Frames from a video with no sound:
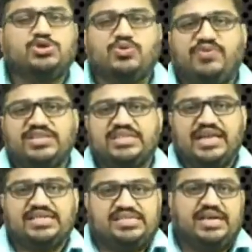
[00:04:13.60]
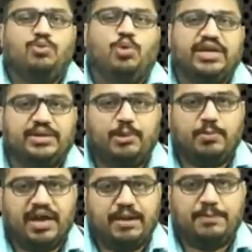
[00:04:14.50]
So first let's see what do you
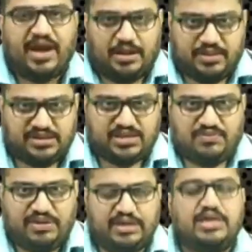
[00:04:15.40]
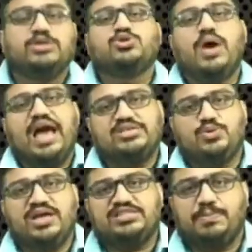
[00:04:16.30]
mean by a primary survey. So as
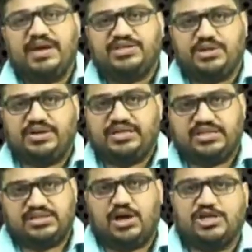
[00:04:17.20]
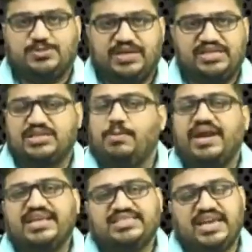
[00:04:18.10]
soon as the patient reaches the hospital,
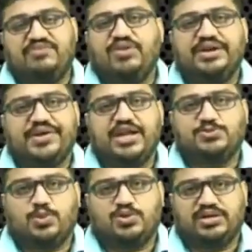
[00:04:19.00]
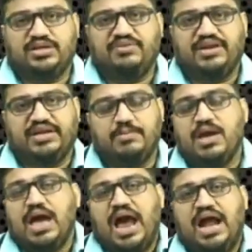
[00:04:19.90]
somebody has safely transported the victim
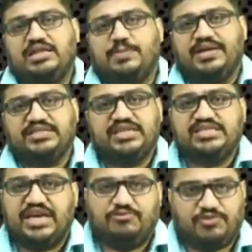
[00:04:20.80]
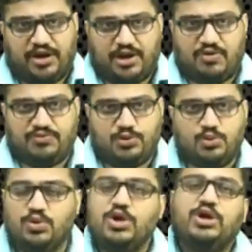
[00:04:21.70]
and the patient is in front of
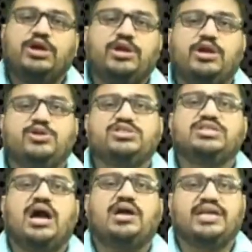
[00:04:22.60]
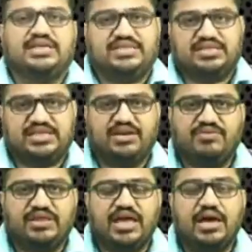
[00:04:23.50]
you, you need to start assessing
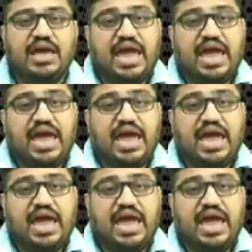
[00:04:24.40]
with the